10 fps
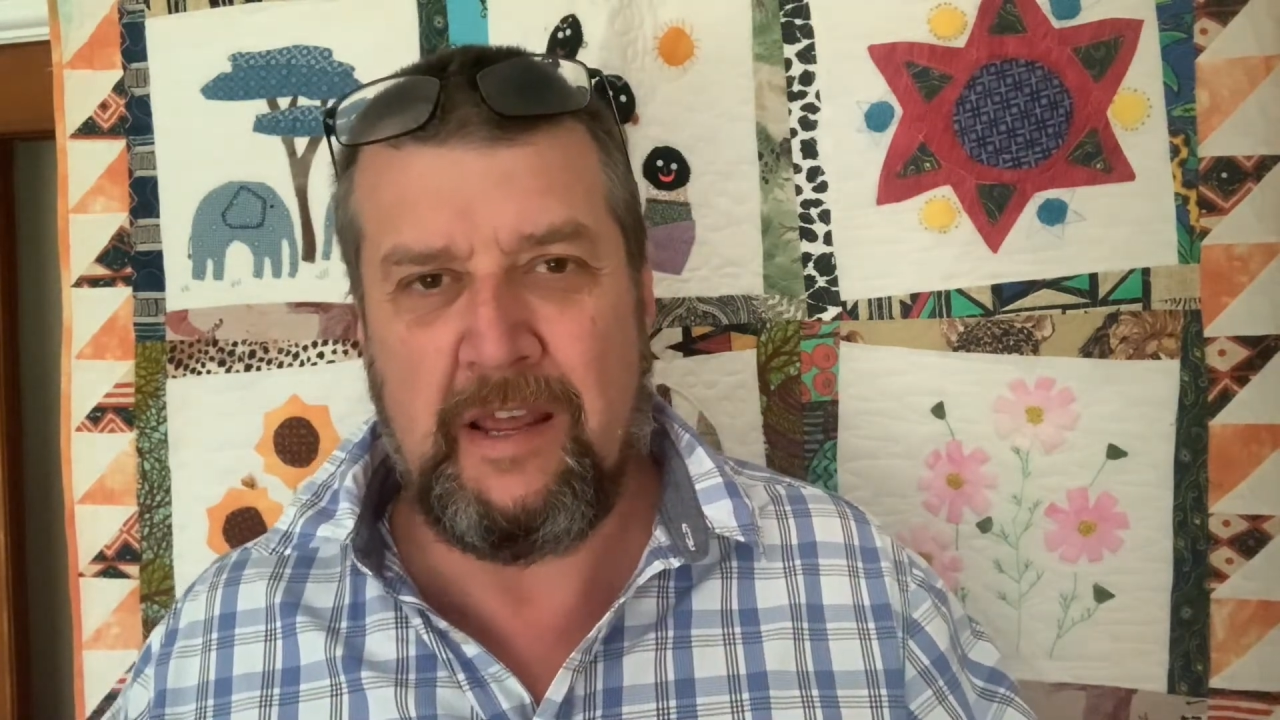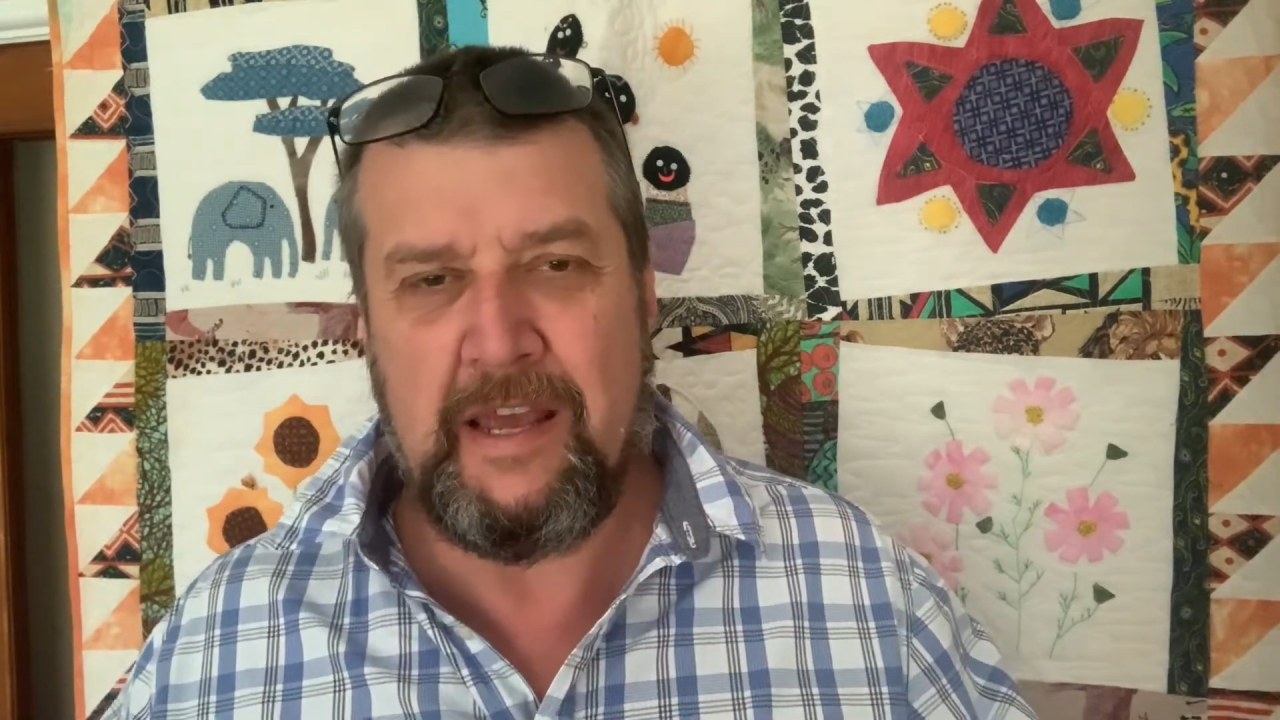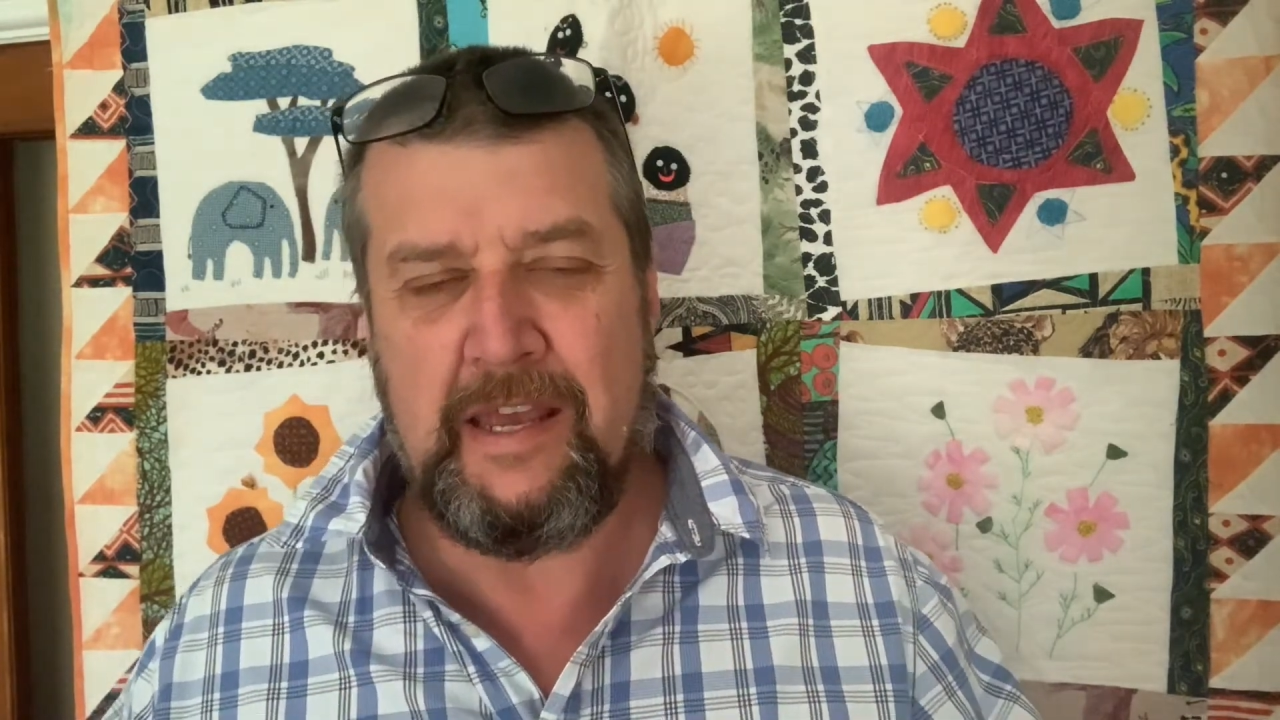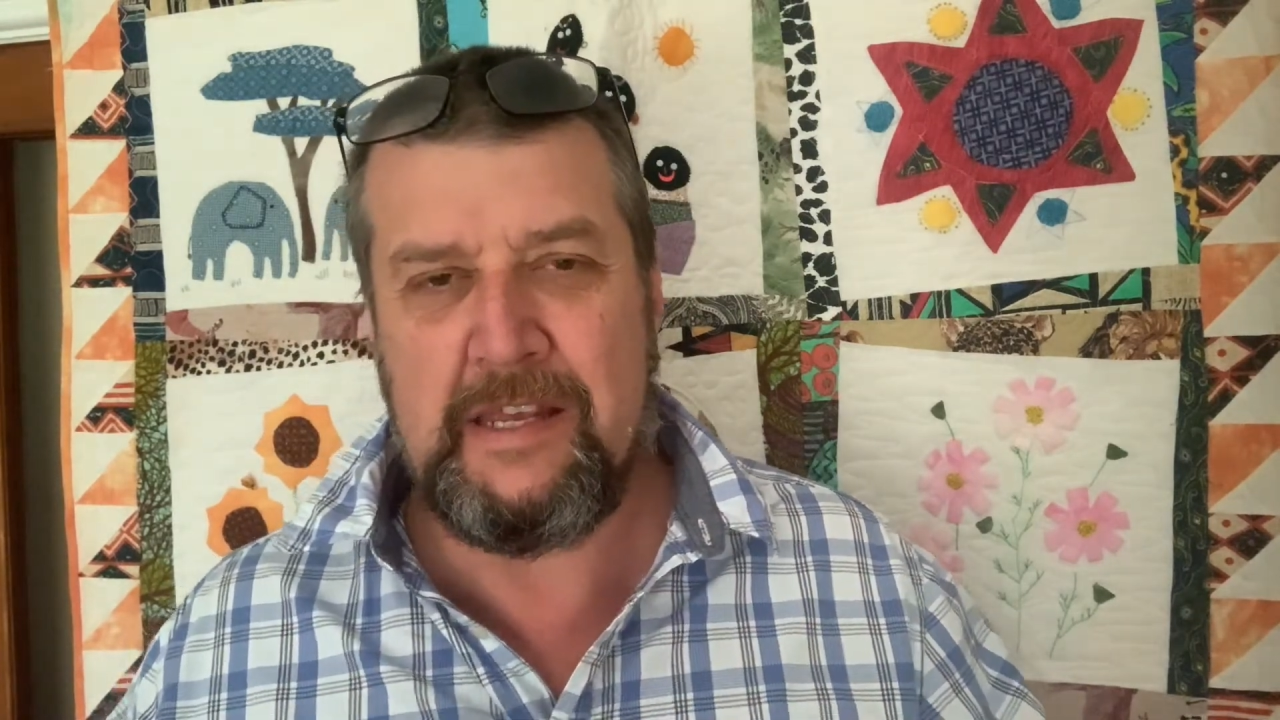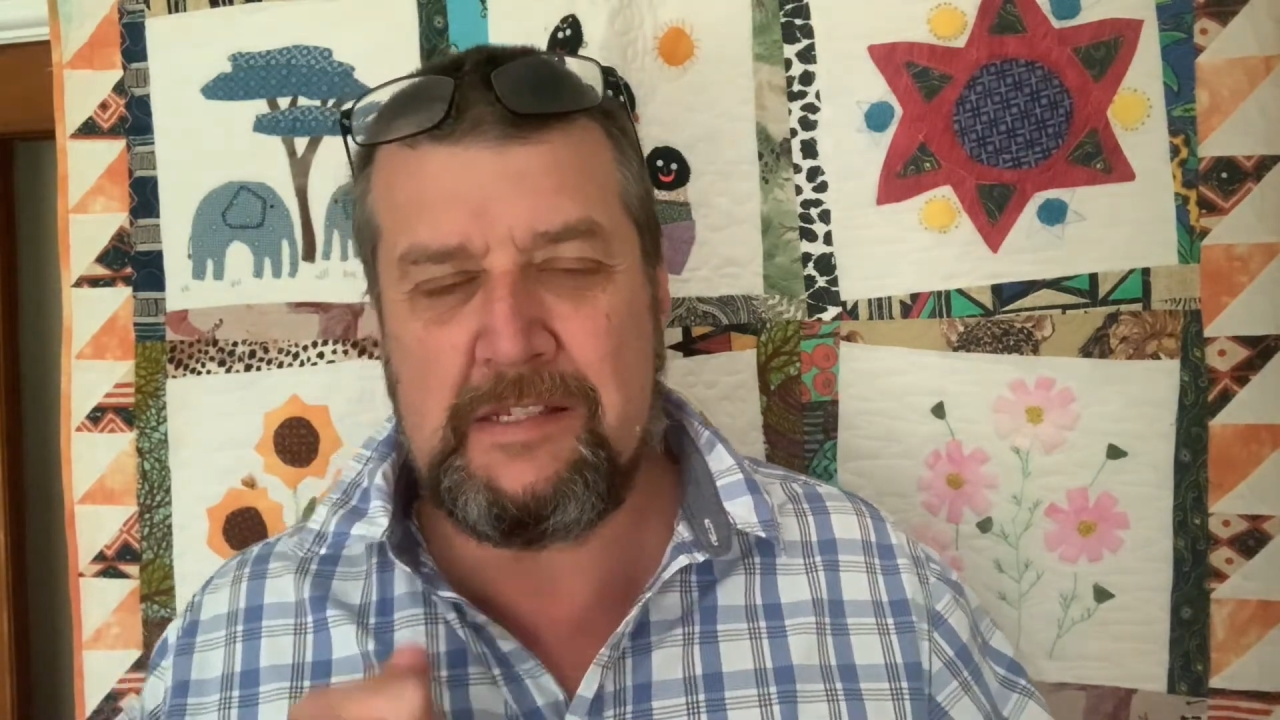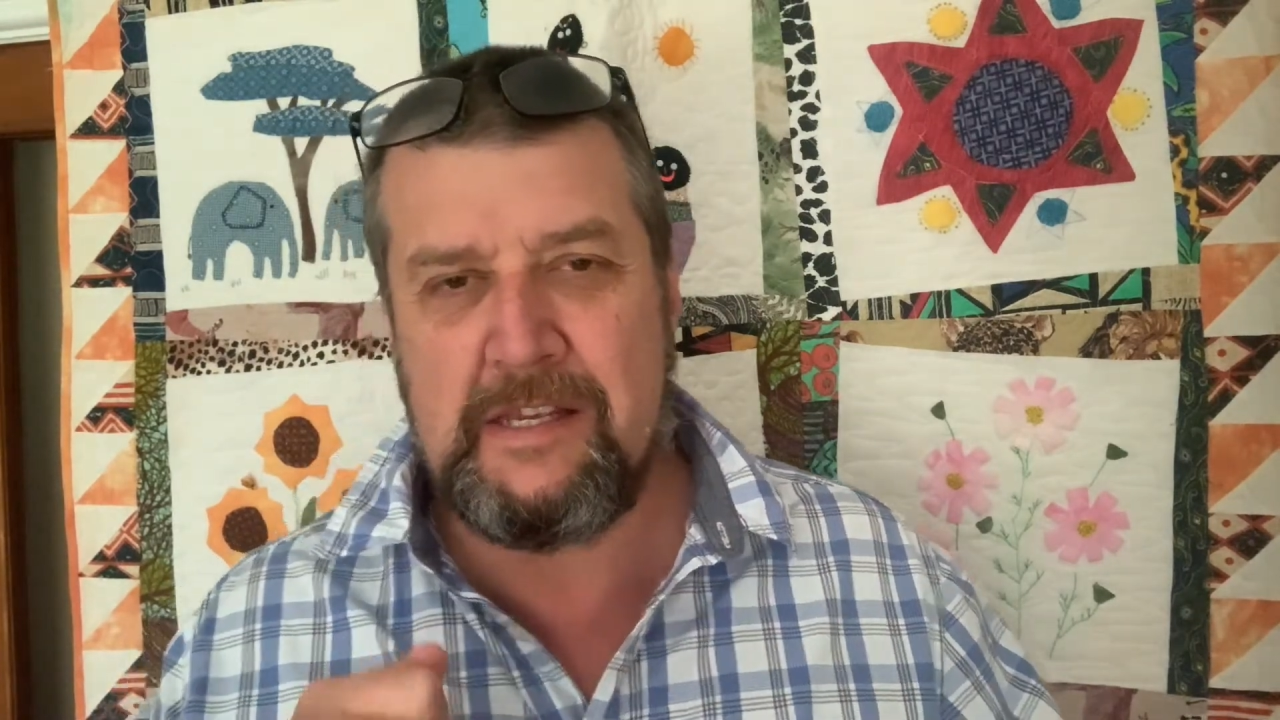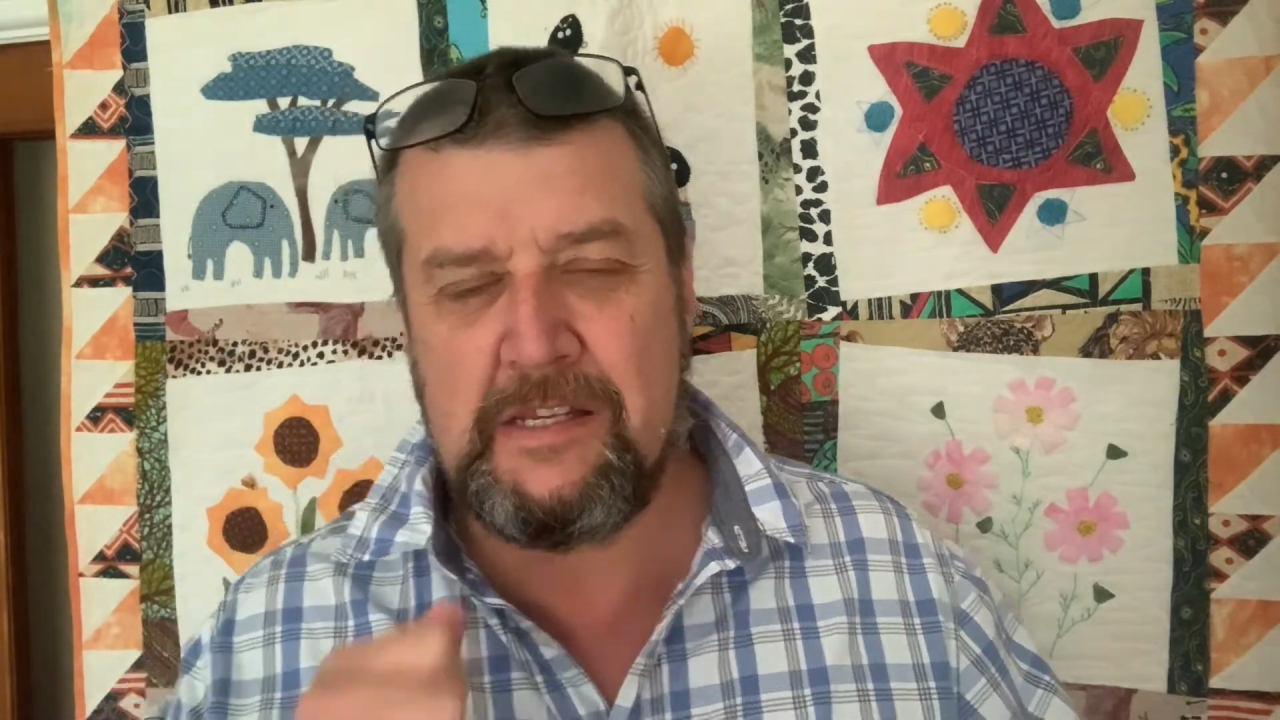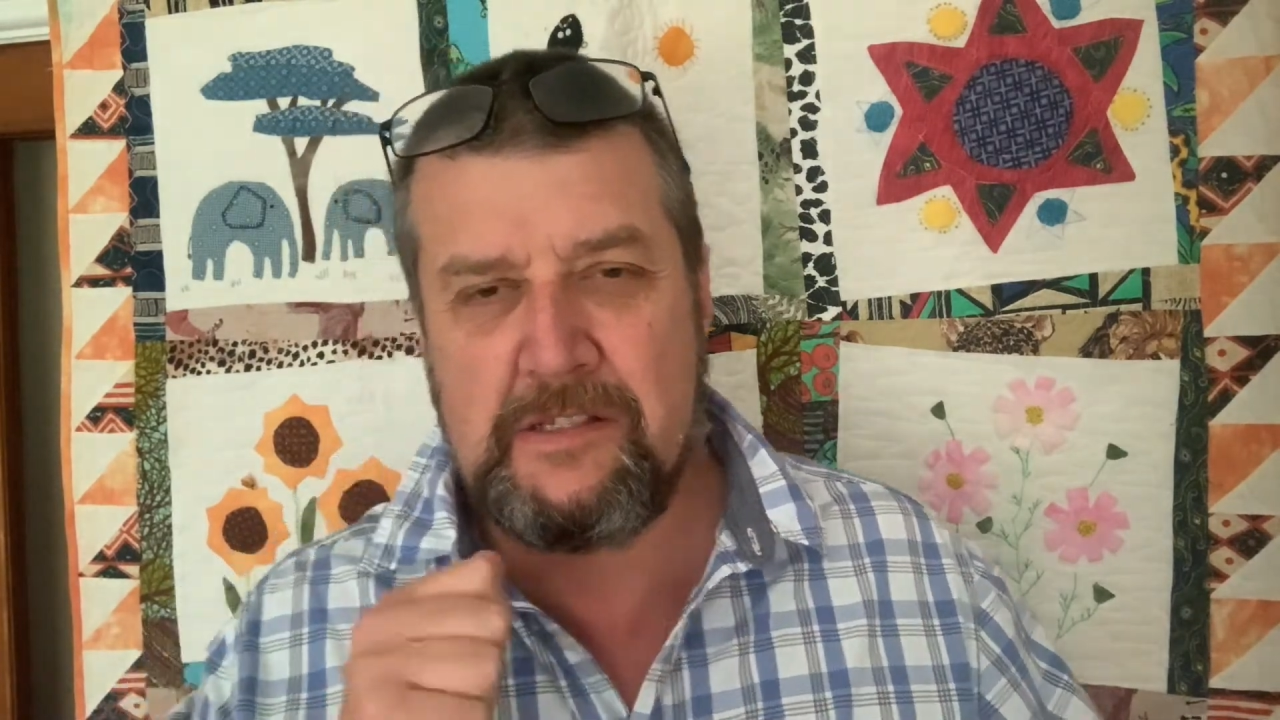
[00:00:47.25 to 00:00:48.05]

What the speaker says: he says